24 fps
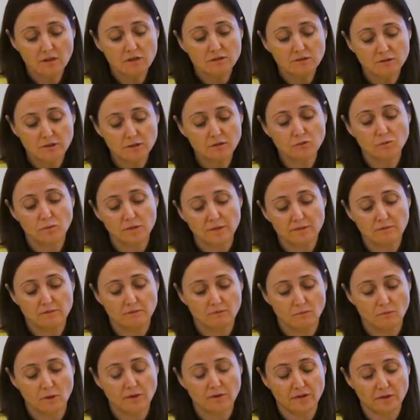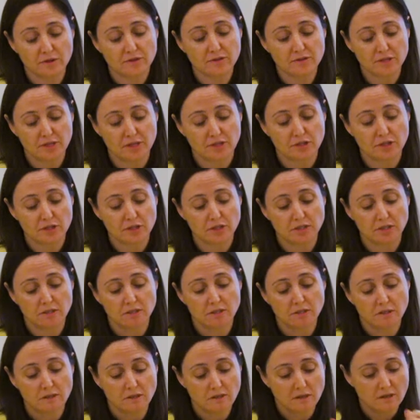So that's one little section.
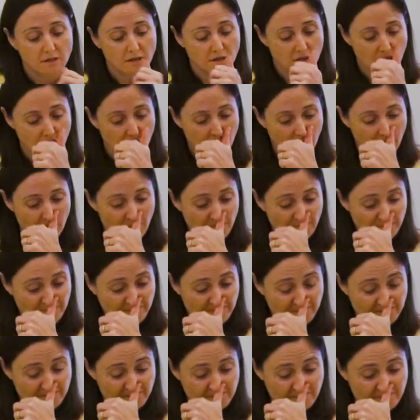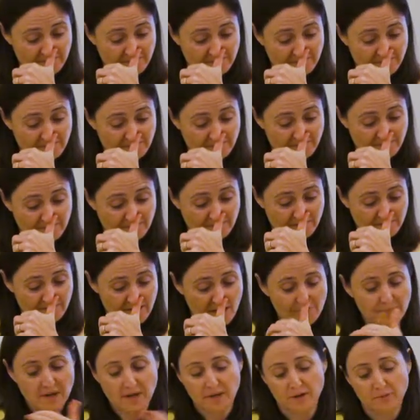I'm
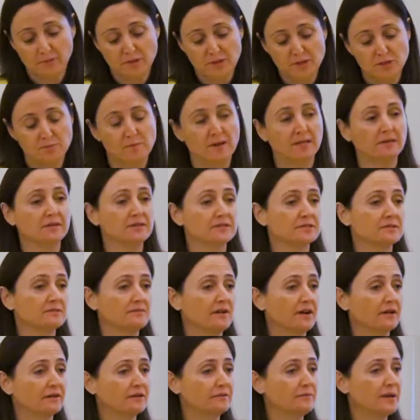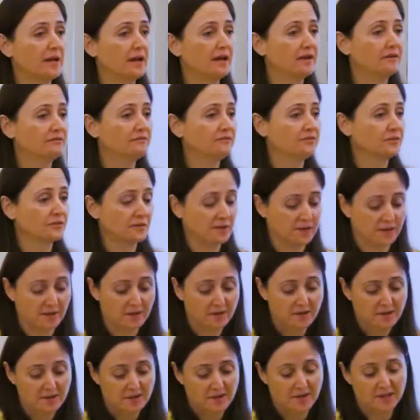not going to read you my list of how to behave during
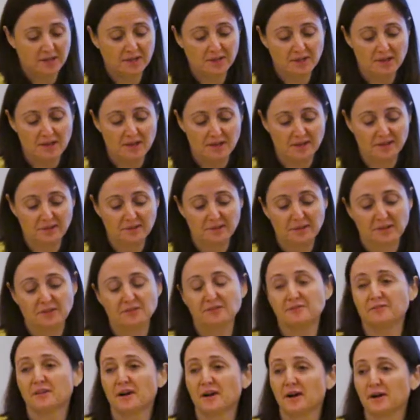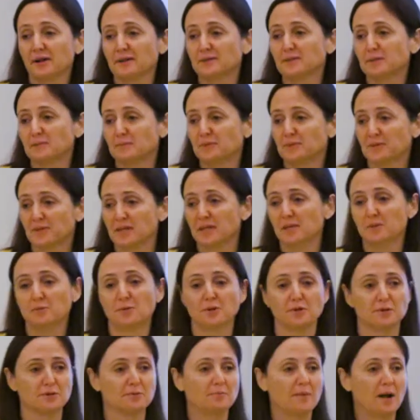an illegal fire, except the key
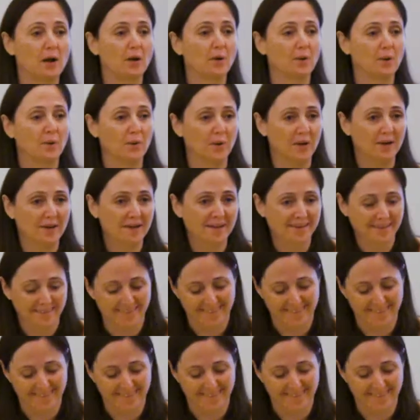word is paranoid.